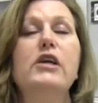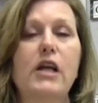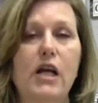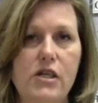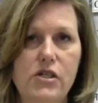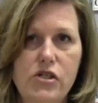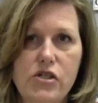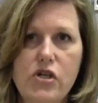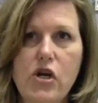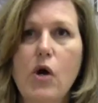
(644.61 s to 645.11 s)
Did
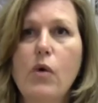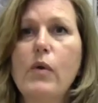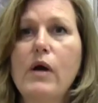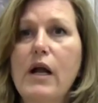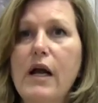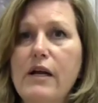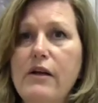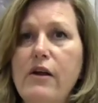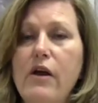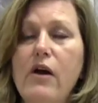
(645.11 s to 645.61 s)
I show
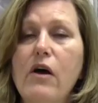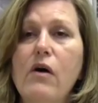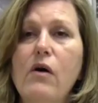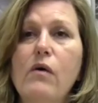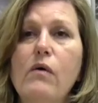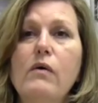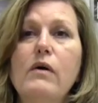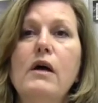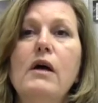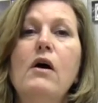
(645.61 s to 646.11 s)
what I
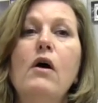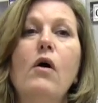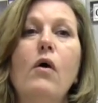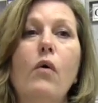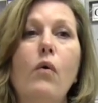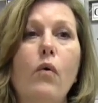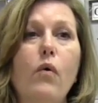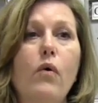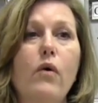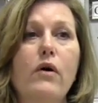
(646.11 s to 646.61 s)
know,
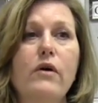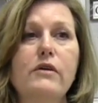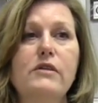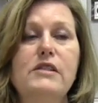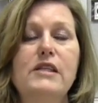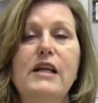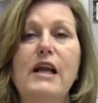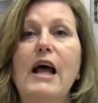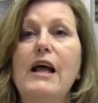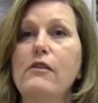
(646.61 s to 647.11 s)
or
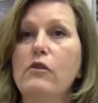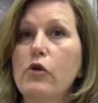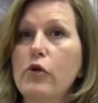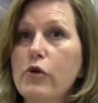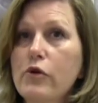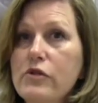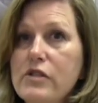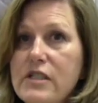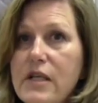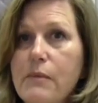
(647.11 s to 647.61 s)
did I
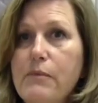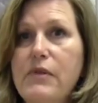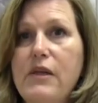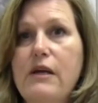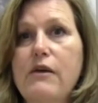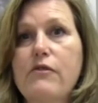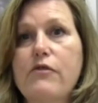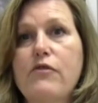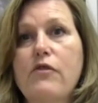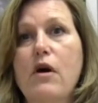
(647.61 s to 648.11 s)
learn
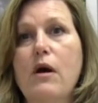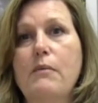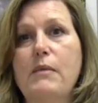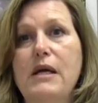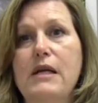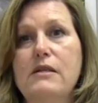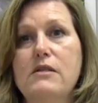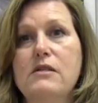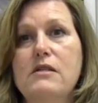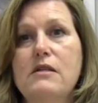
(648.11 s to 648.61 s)
something from
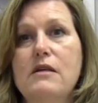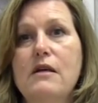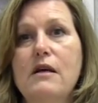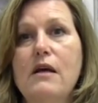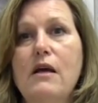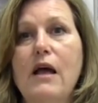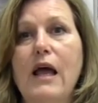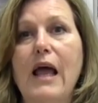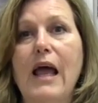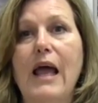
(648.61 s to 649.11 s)
it?
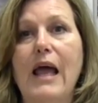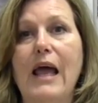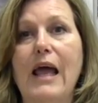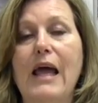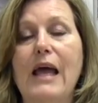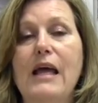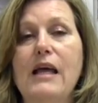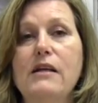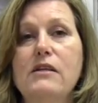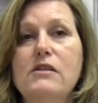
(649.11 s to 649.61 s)

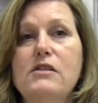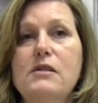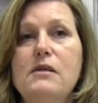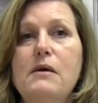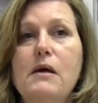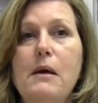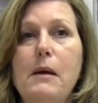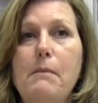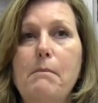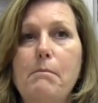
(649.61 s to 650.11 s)
And
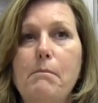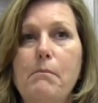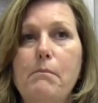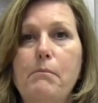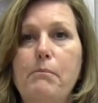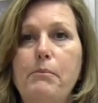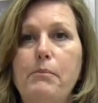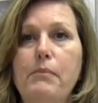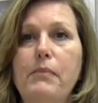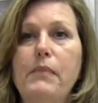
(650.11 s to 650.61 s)

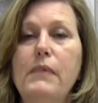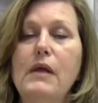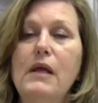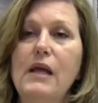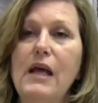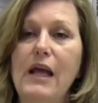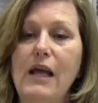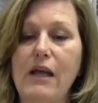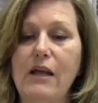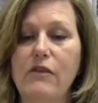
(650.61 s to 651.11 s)

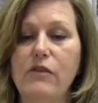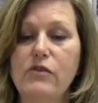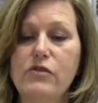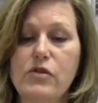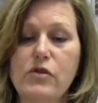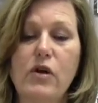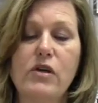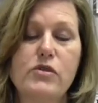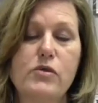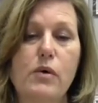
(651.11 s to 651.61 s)

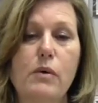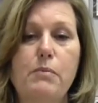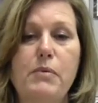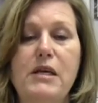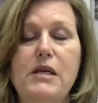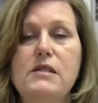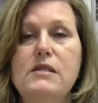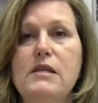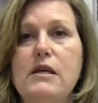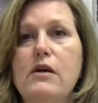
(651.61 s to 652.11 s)
there's also a
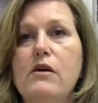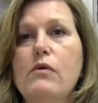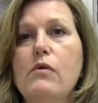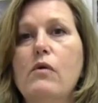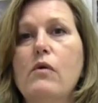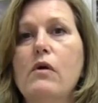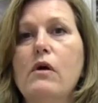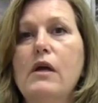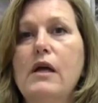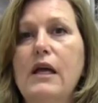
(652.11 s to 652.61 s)
piece there,
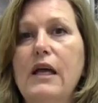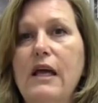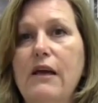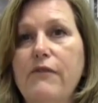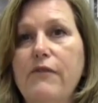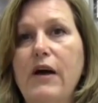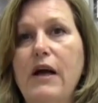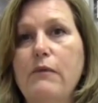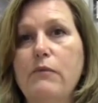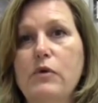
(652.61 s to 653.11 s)

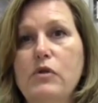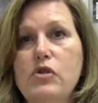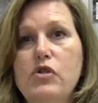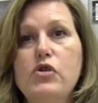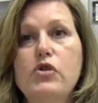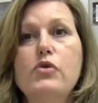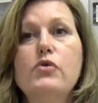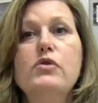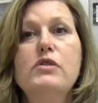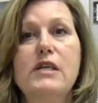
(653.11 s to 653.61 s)
if I would
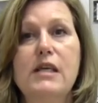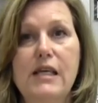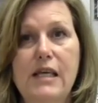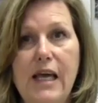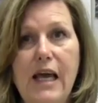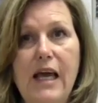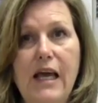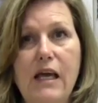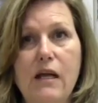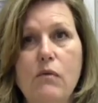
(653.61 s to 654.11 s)
choose
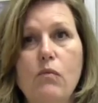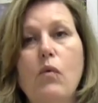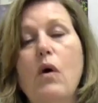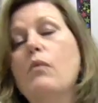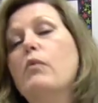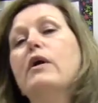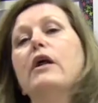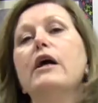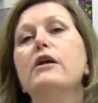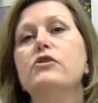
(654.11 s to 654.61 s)
again,
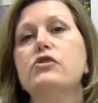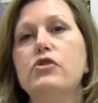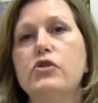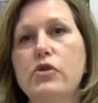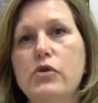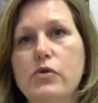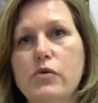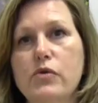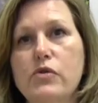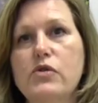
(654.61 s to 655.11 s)
what would I
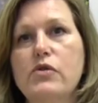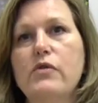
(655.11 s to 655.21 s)
choose?